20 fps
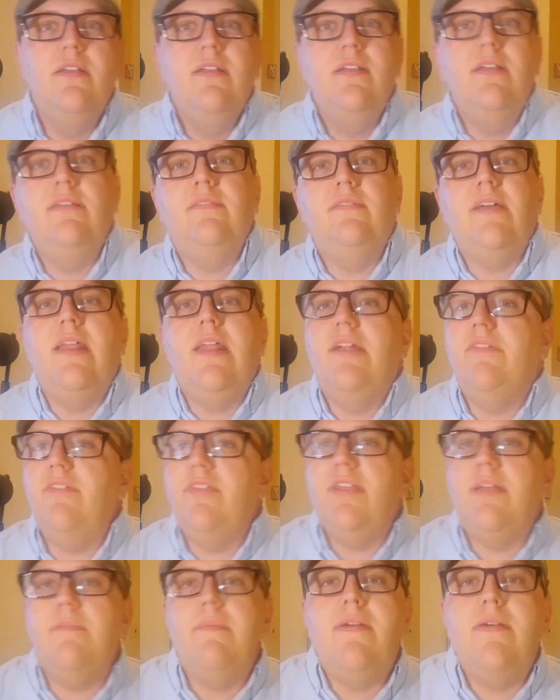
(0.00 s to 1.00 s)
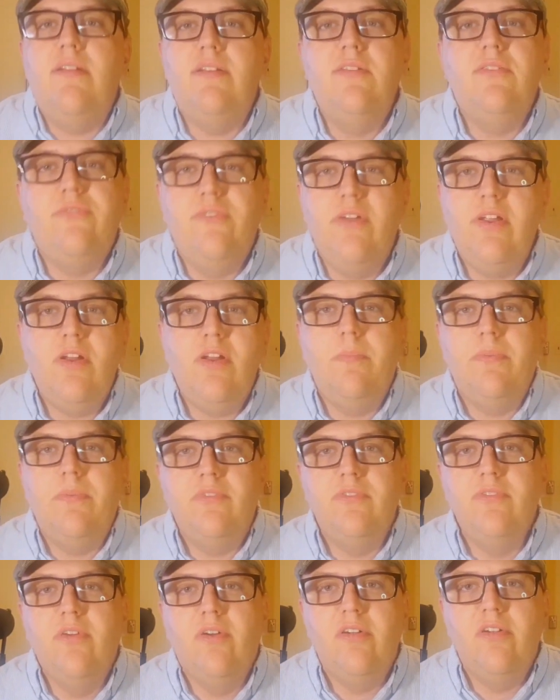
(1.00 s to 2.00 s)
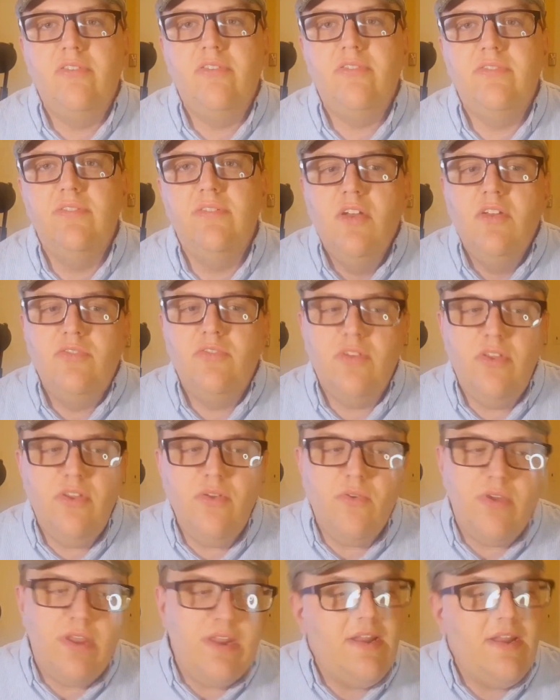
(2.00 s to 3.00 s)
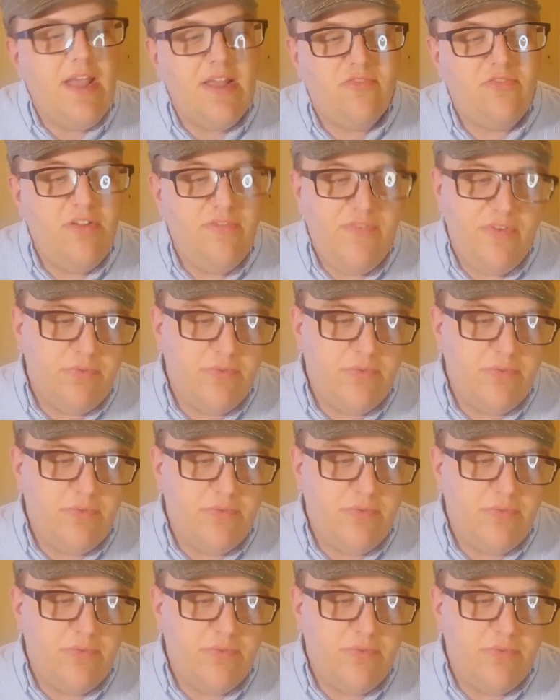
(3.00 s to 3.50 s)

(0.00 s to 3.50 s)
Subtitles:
is that everything about it is free and open source. So you can actually, if you